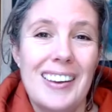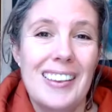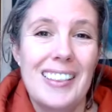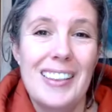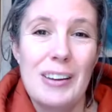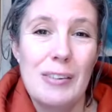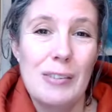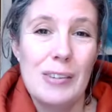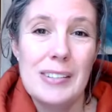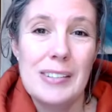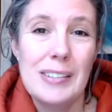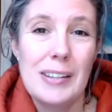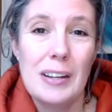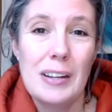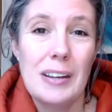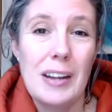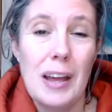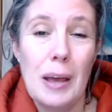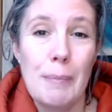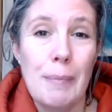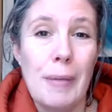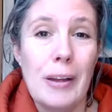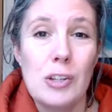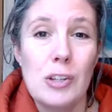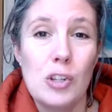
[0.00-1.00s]

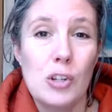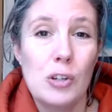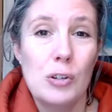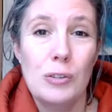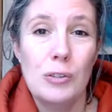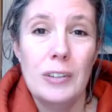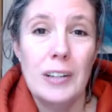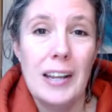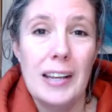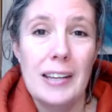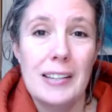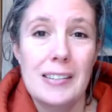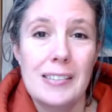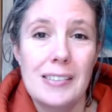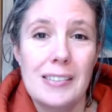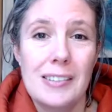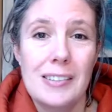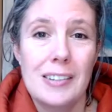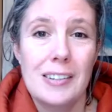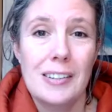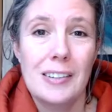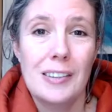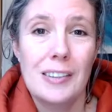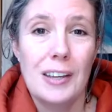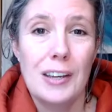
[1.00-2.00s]
a magical
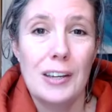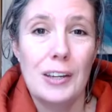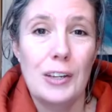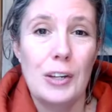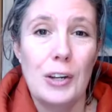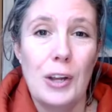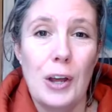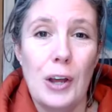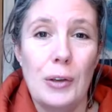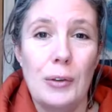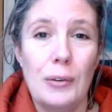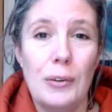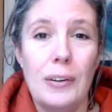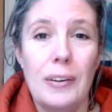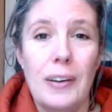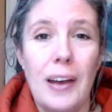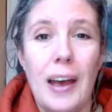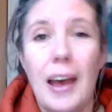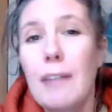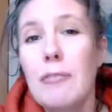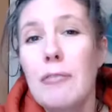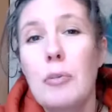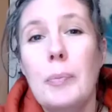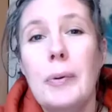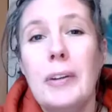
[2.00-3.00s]
list that
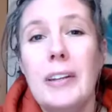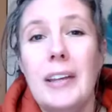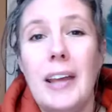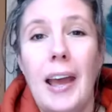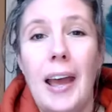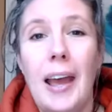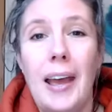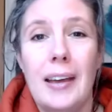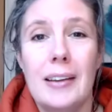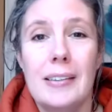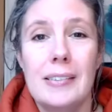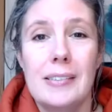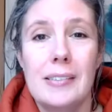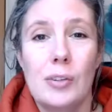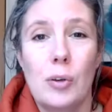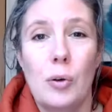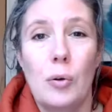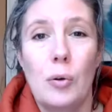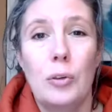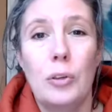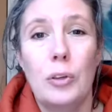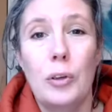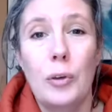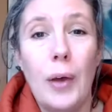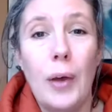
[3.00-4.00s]
everybody has,
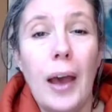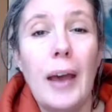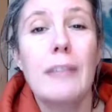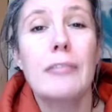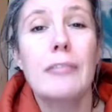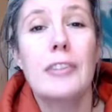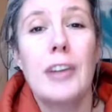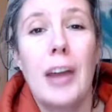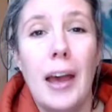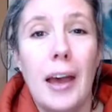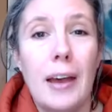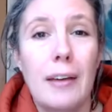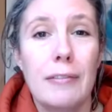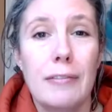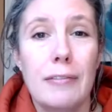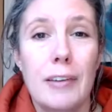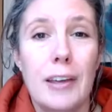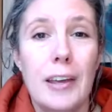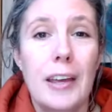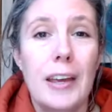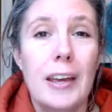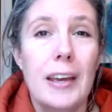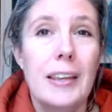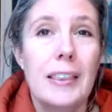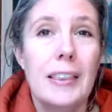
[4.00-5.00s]
or you have to have
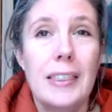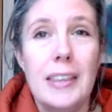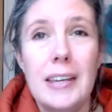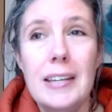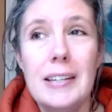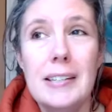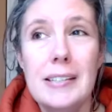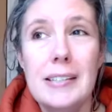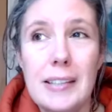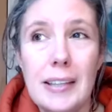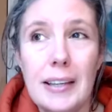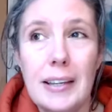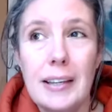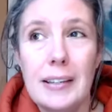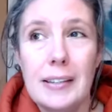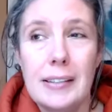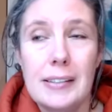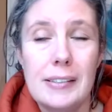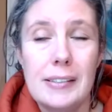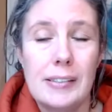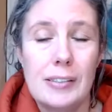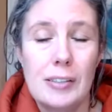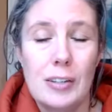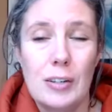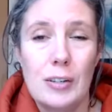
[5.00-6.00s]
these
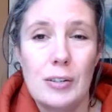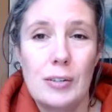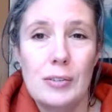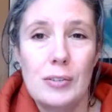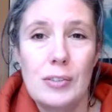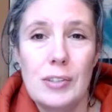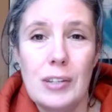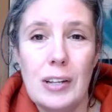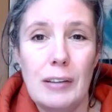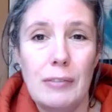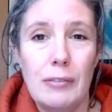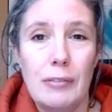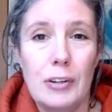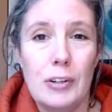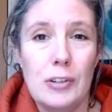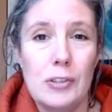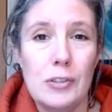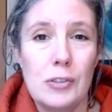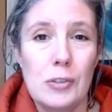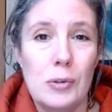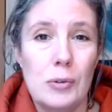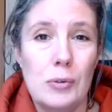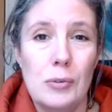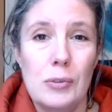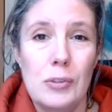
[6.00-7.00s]
things to deliver in a
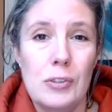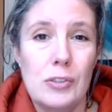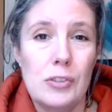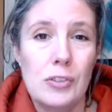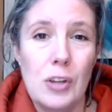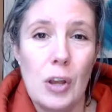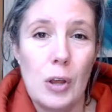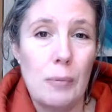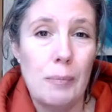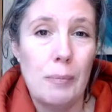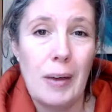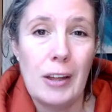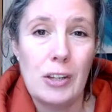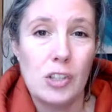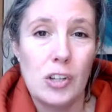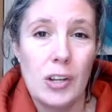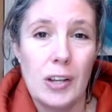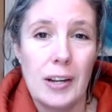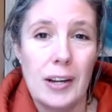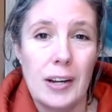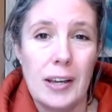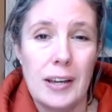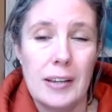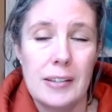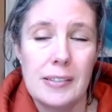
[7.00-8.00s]
school. There's no magic
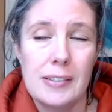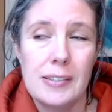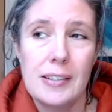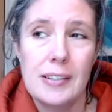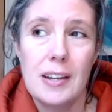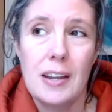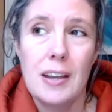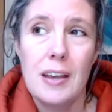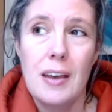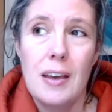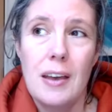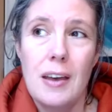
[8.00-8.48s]
list.